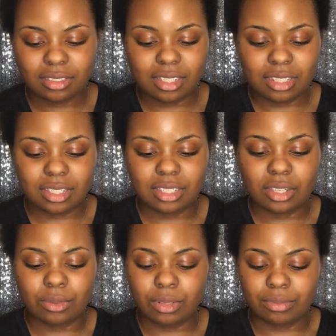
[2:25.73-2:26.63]
it's
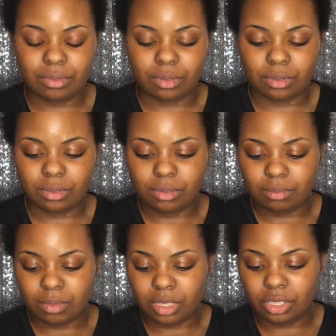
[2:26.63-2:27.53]
so difficult.
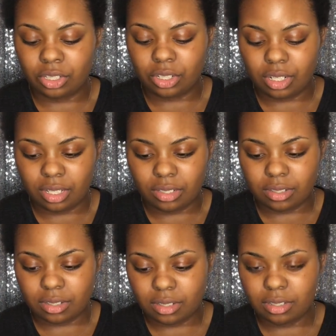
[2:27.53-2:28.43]
My
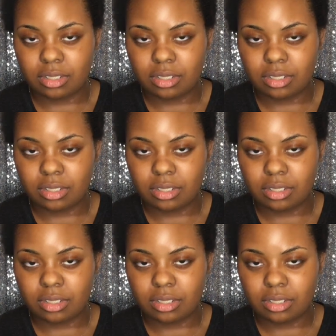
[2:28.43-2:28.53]
goodness.